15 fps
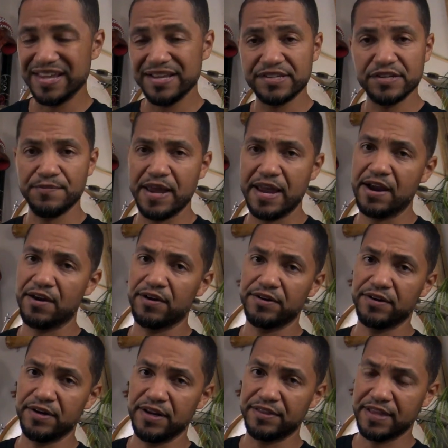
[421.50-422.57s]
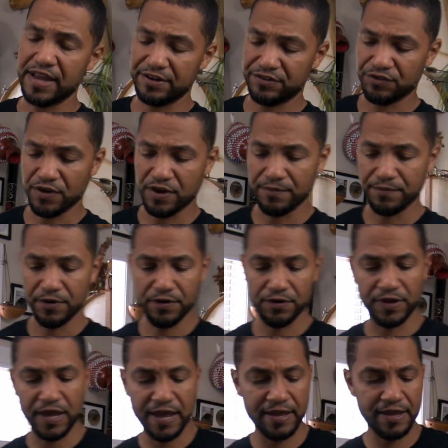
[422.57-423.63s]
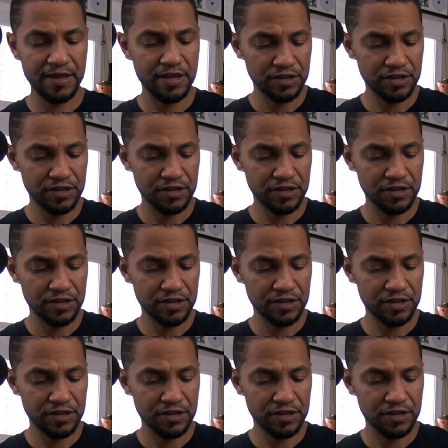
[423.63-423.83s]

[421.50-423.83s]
Get some air underneath that drum, okay?